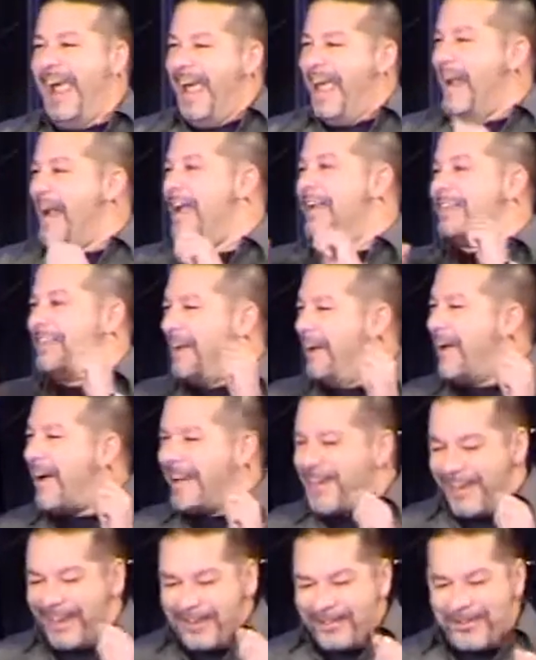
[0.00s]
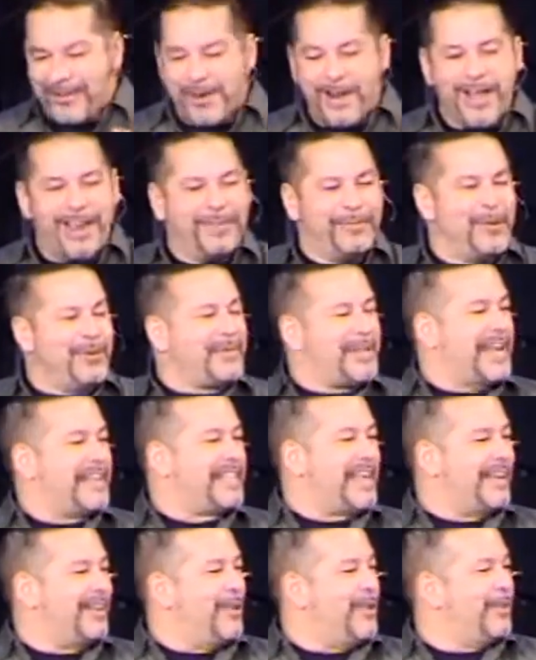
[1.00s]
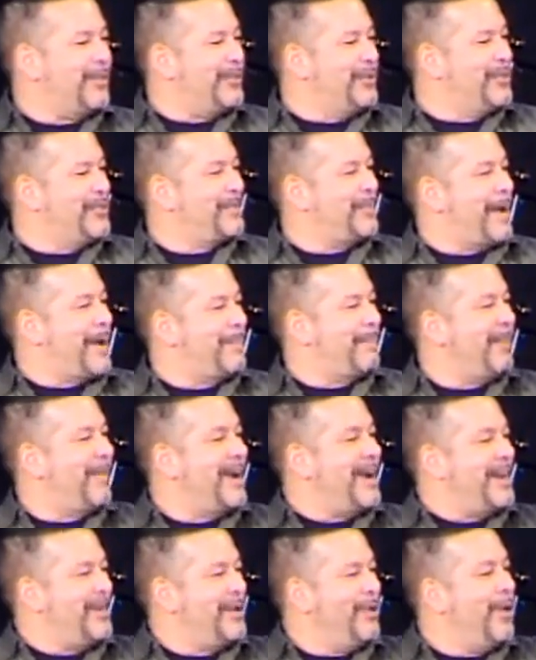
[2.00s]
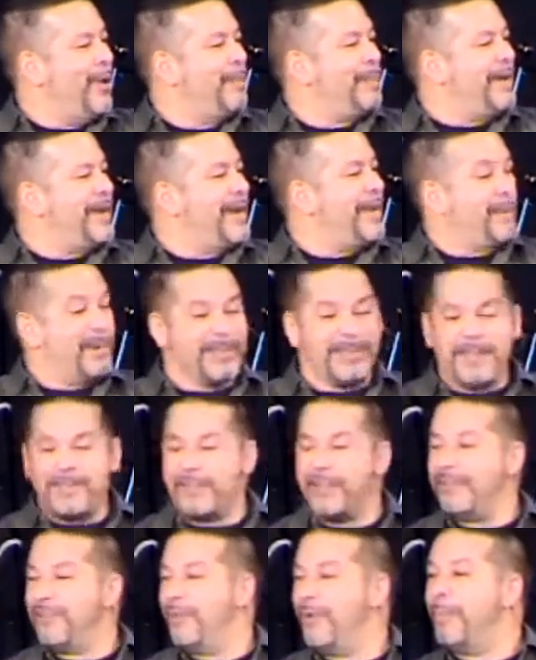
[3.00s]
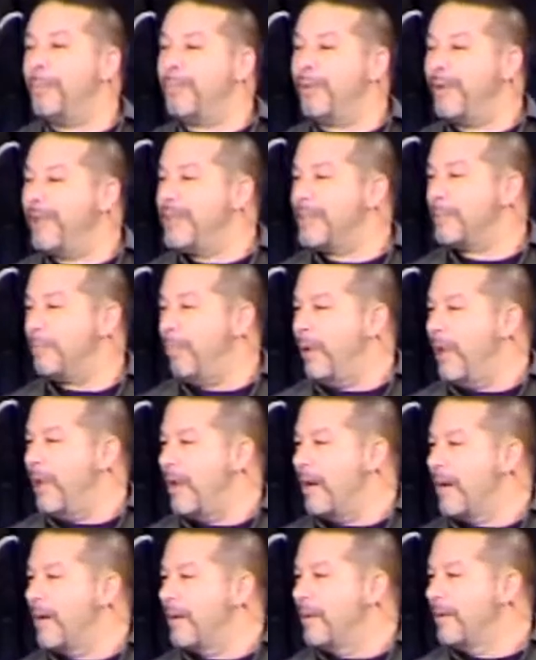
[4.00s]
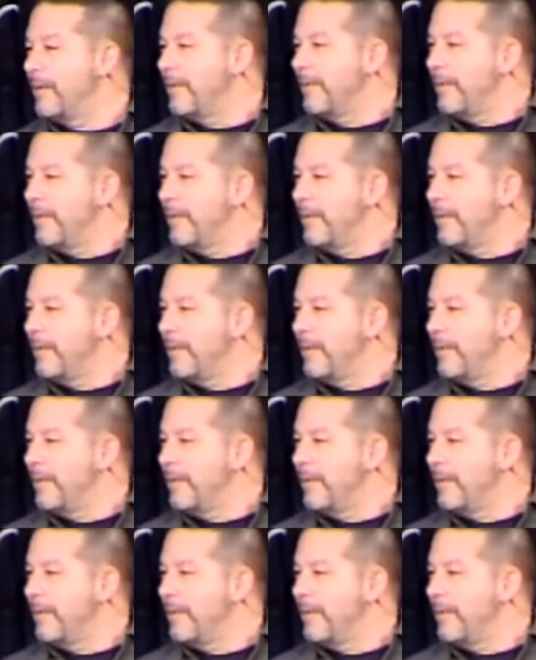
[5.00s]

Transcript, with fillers: and I, kid you not, if you take that local newspaper and you open it up, because they still do a police blotter,